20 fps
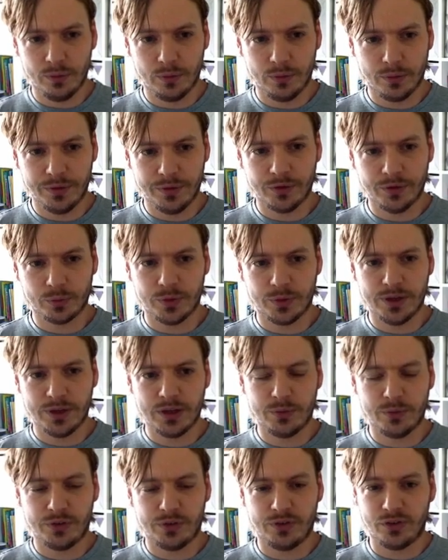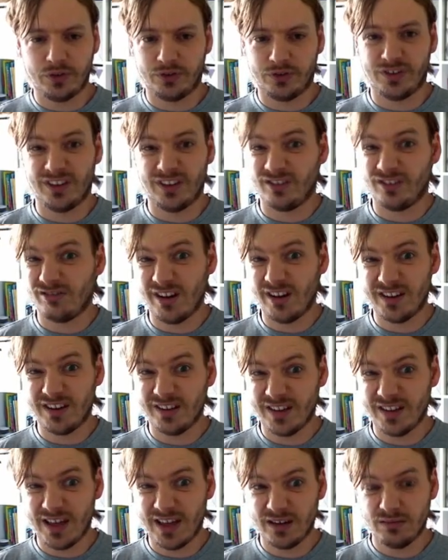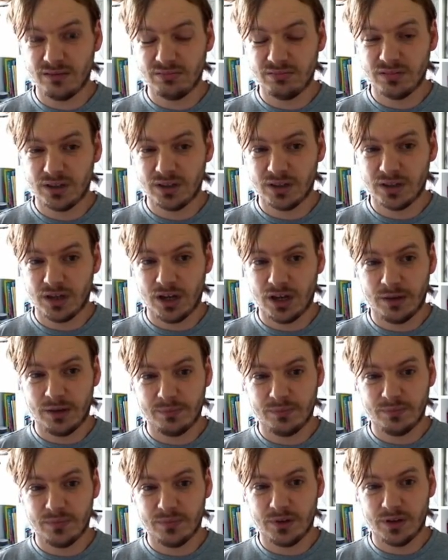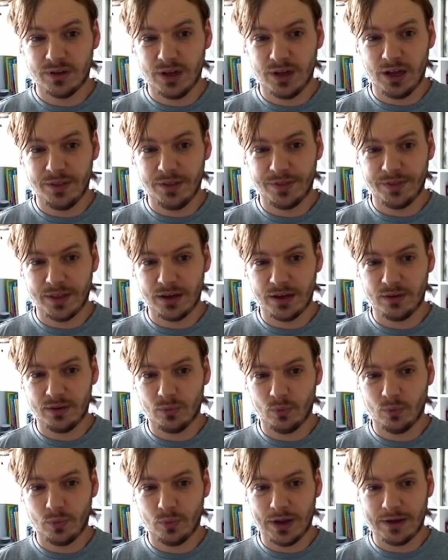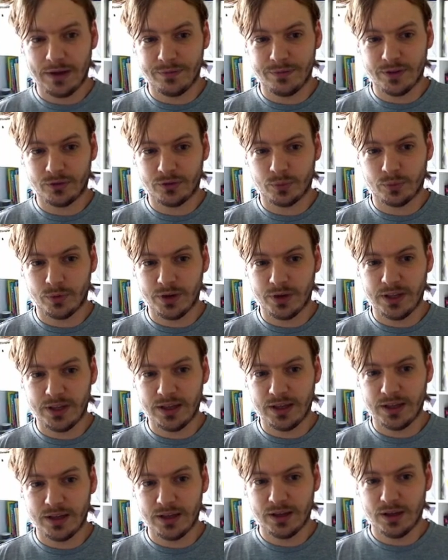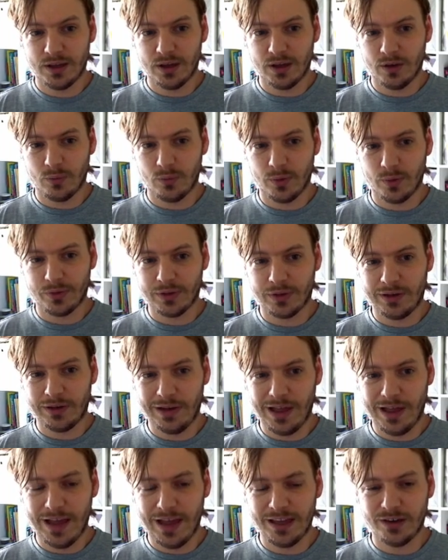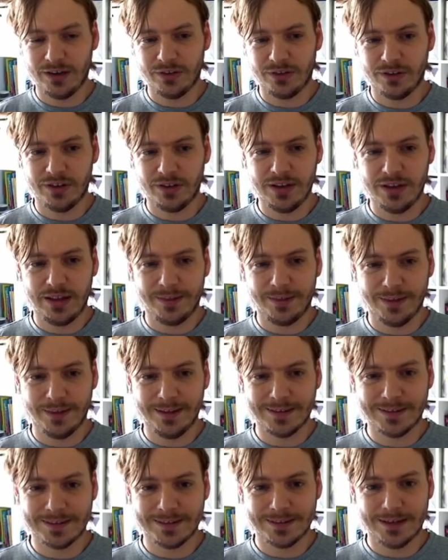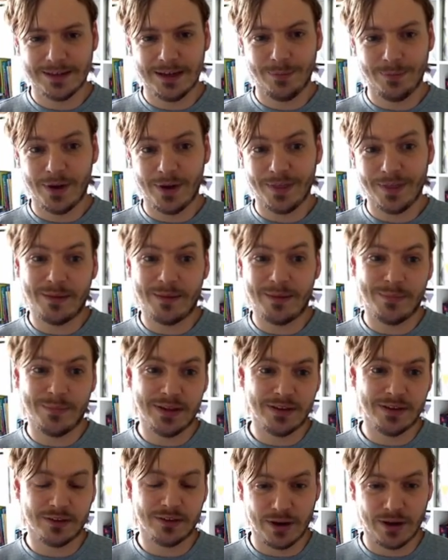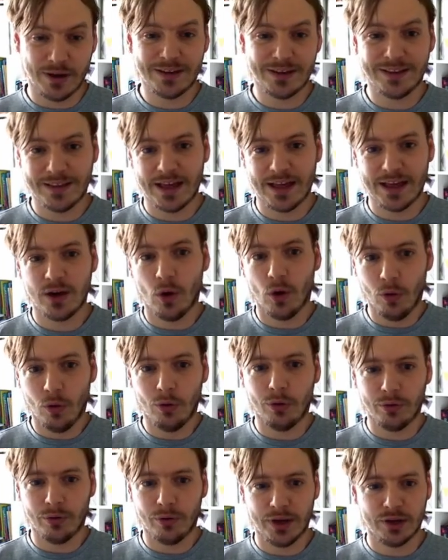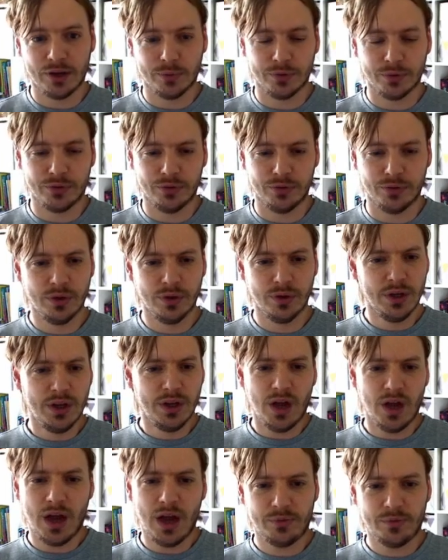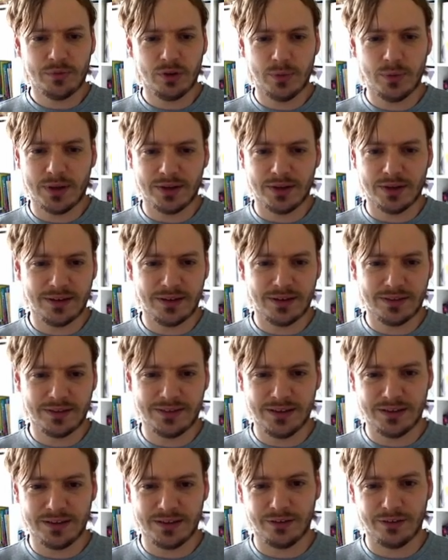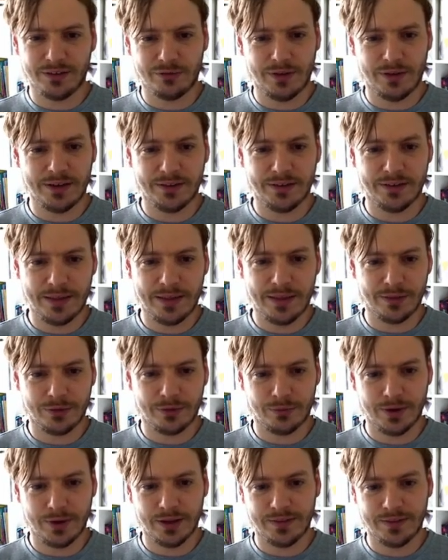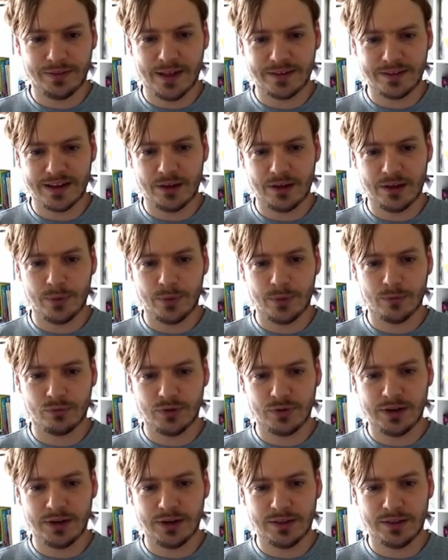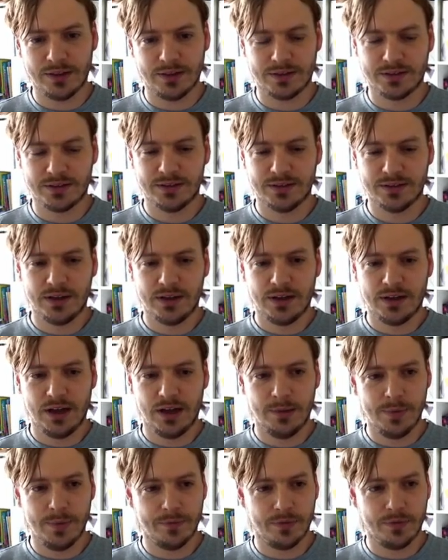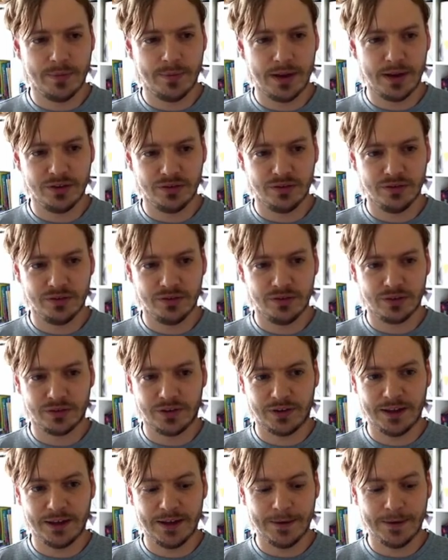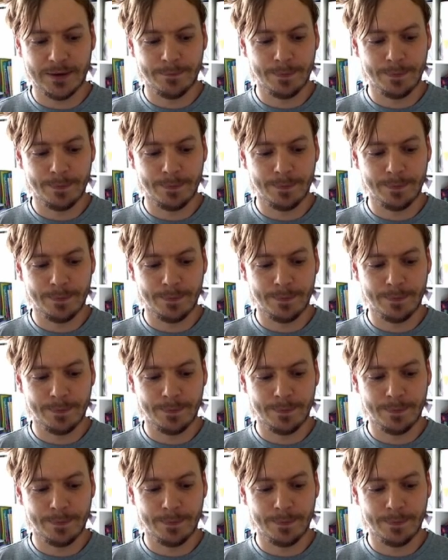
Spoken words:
this one here, which just says greater than, and then we have this one here with the line underneath it, and that means greater than or equal to. So we can say 6 is greater than 3, and that's how we would read this information just here.